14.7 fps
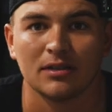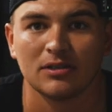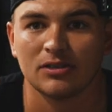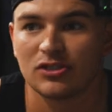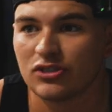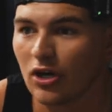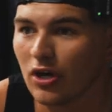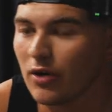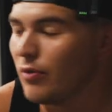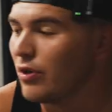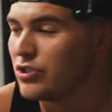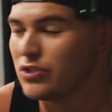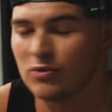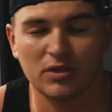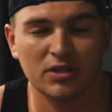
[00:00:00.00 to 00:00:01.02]
Start
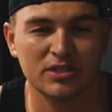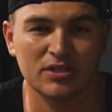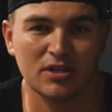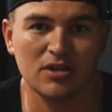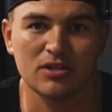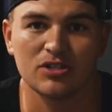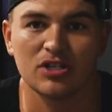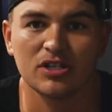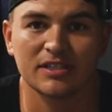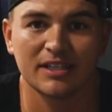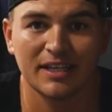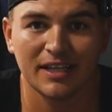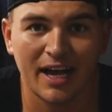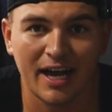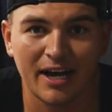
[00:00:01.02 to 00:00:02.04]
what you want to start. Just
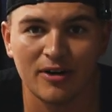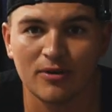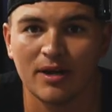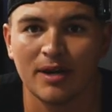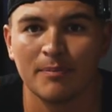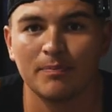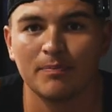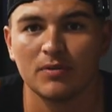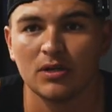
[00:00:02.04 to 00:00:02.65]
get out and